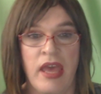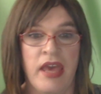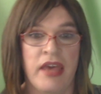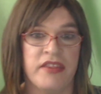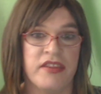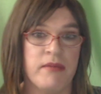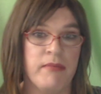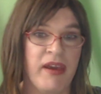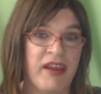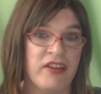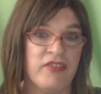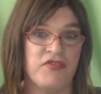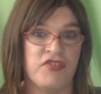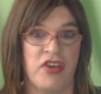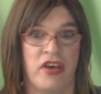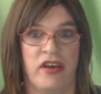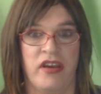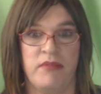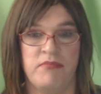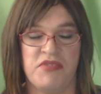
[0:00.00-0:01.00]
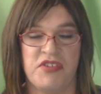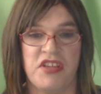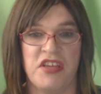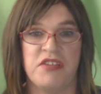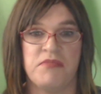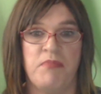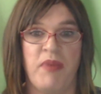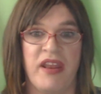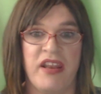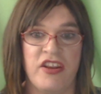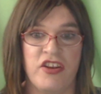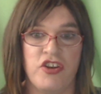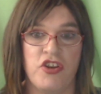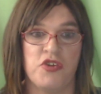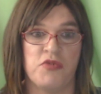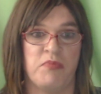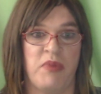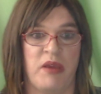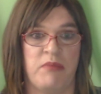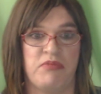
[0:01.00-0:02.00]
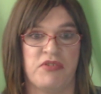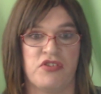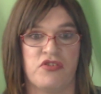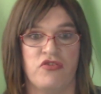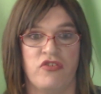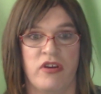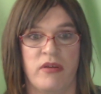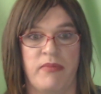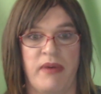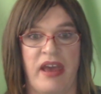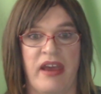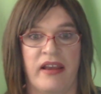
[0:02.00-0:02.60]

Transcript: The amount of times there's been a newspaper story about